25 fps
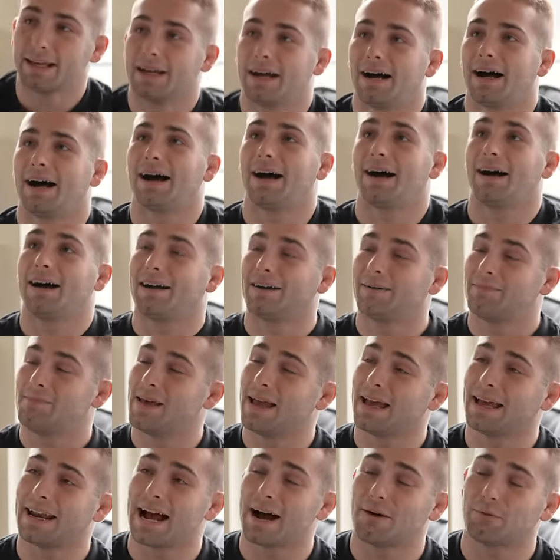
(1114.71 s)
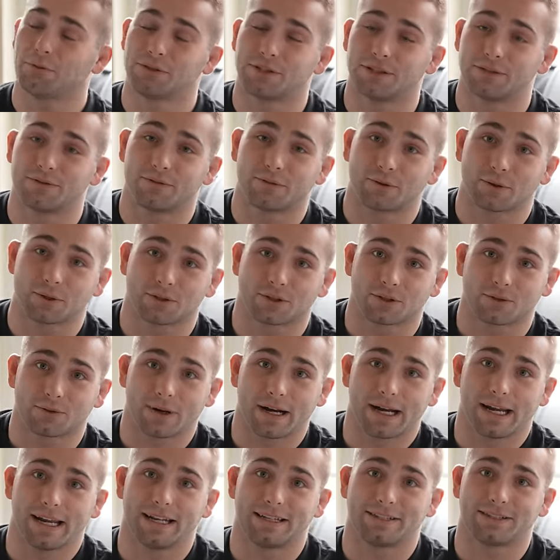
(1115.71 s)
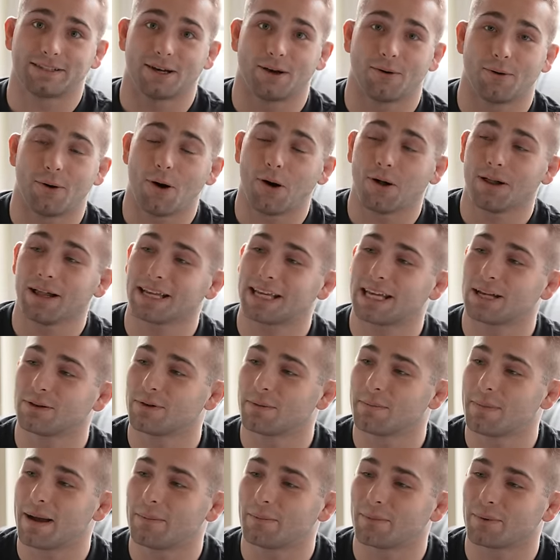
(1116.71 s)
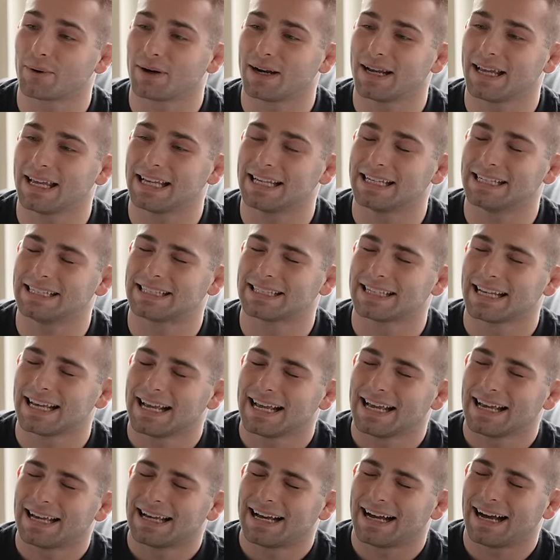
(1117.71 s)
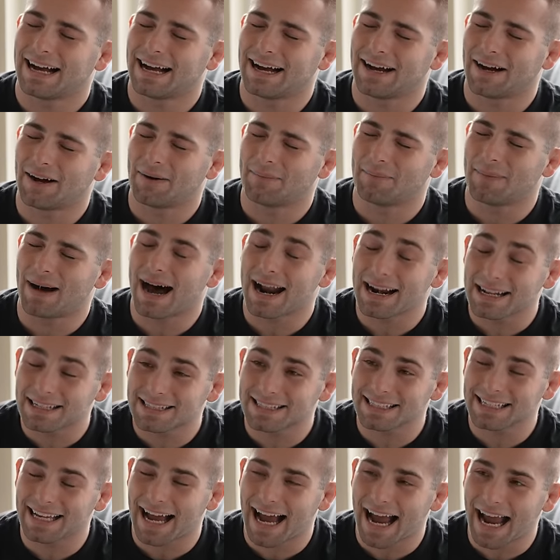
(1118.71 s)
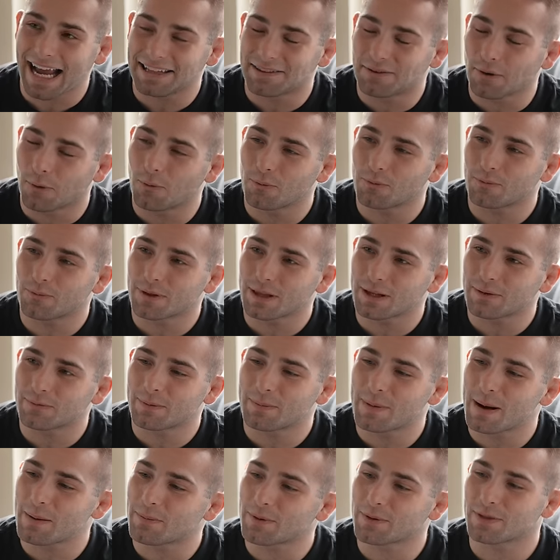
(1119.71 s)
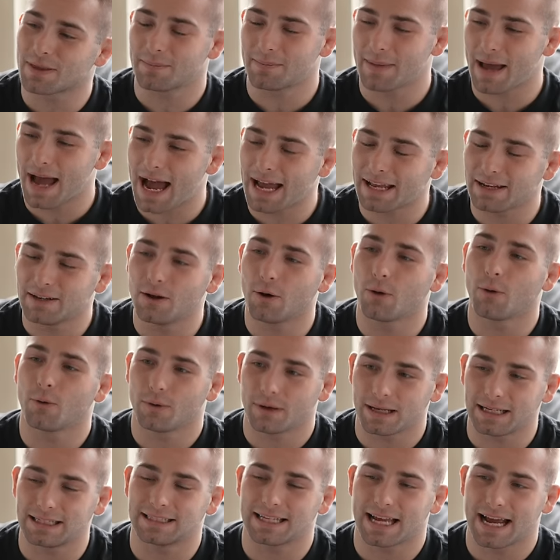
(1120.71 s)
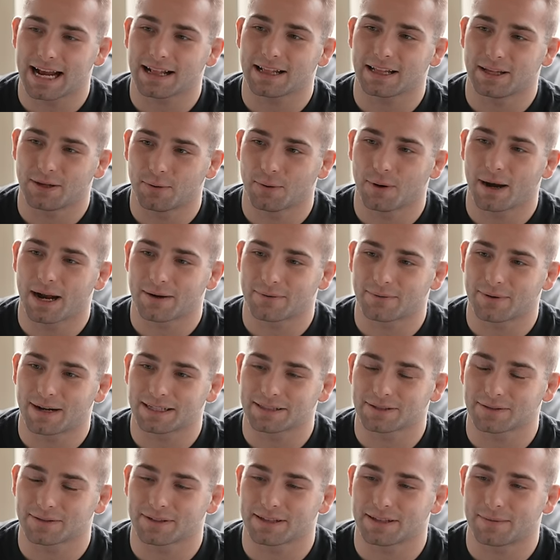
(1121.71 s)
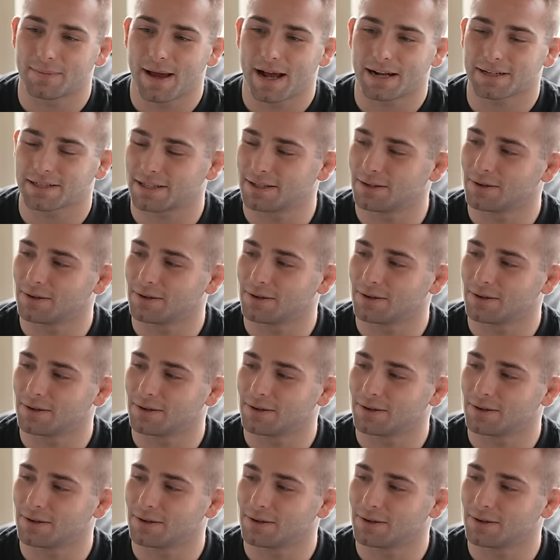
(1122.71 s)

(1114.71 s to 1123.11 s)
Man, I was in first grade. So all I can remember is, honestly, I don't really remember the I know exactly who I wrestled in the match.